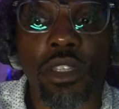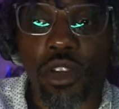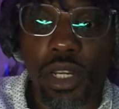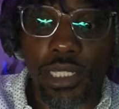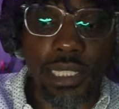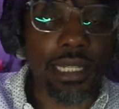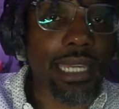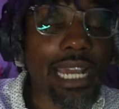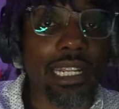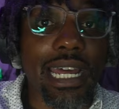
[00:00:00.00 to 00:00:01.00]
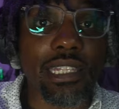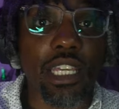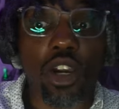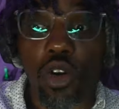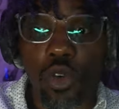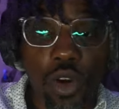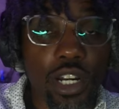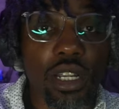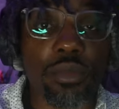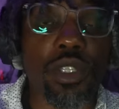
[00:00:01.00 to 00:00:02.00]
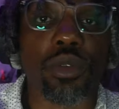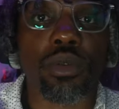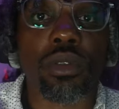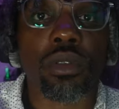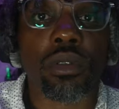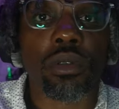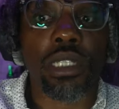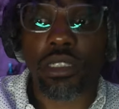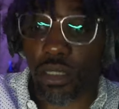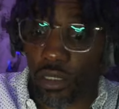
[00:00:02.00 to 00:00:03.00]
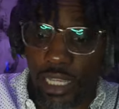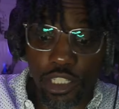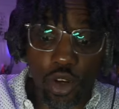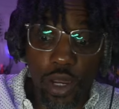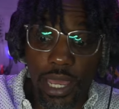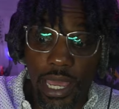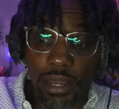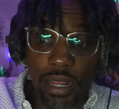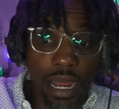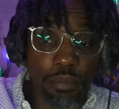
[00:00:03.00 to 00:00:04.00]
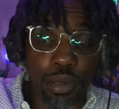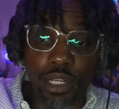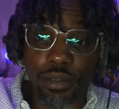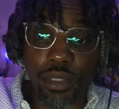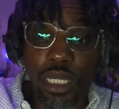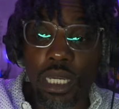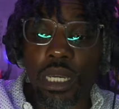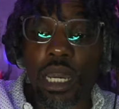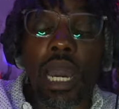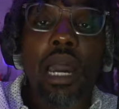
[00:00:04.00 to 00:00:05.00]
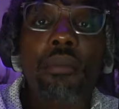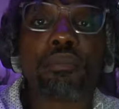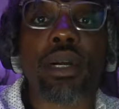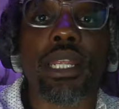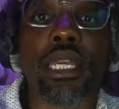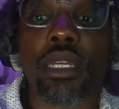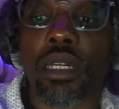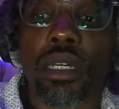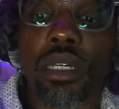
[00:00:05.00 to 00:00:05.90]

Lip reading: So let's get Caitlin out there on one of them too. Let's go ahead and I'm putting